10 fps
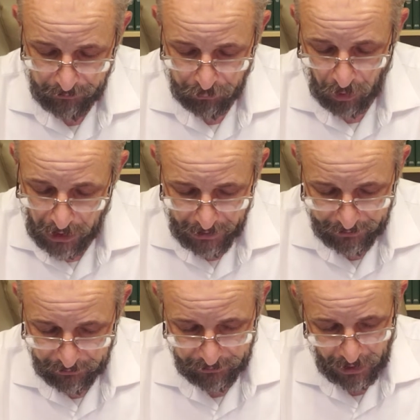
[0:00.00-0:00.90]

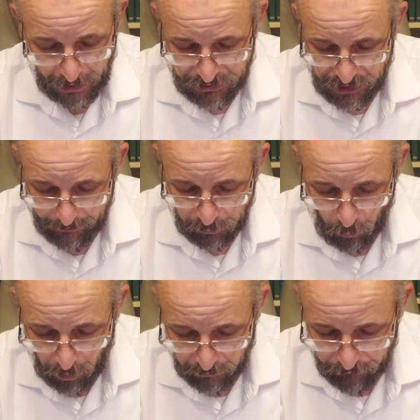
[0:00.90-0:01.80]
praying. Acts chapter
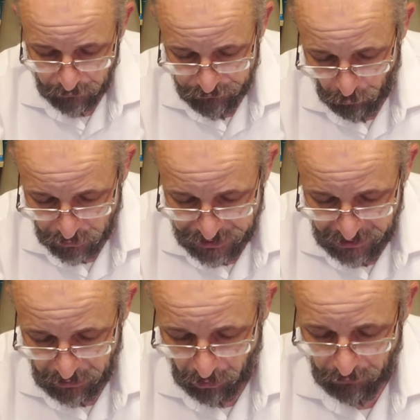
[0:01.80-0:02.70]
1 and verse
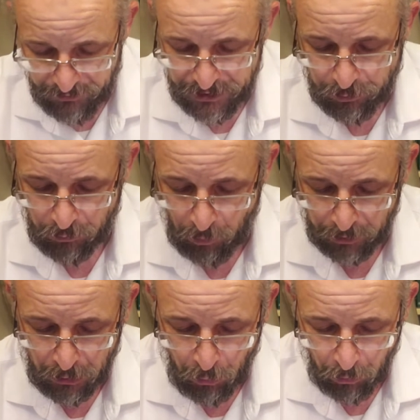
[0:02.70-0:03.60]
14 all these with
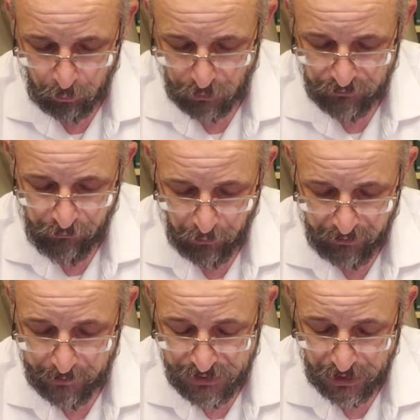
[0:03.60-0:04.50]
one accord were
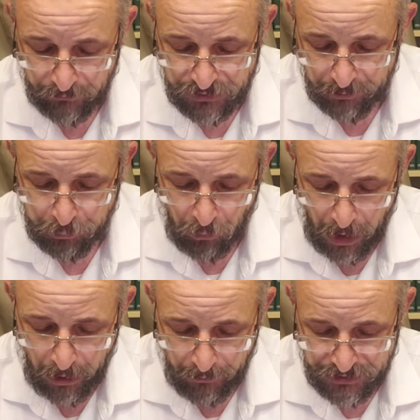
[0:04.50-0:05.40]
devoting themselves to
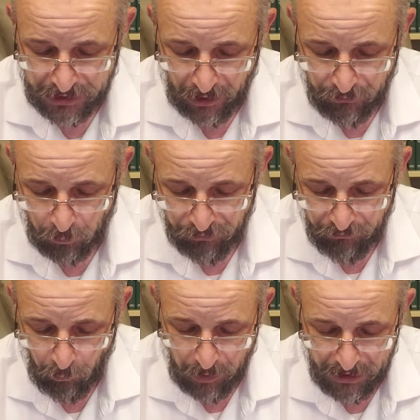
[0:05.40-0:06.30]
prayer together with
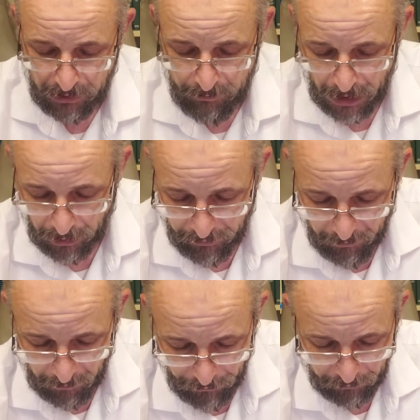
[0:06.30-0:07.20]
the women and Mary,
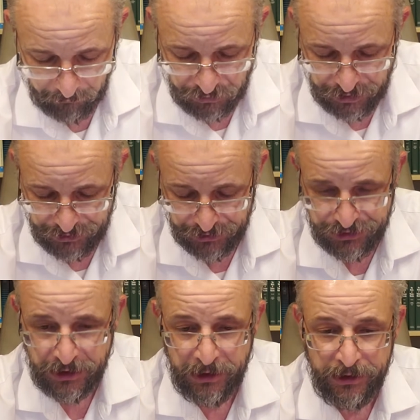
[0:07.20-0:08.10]
the mother of Jesus